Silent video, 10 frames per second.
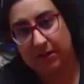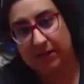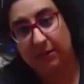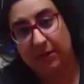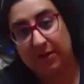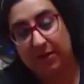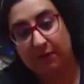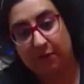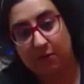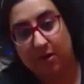and you might need
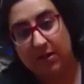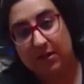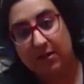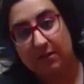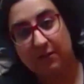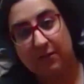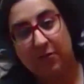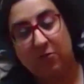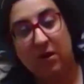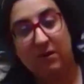a variety of
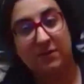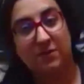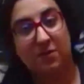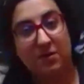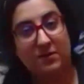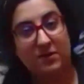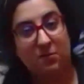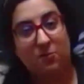crafts knives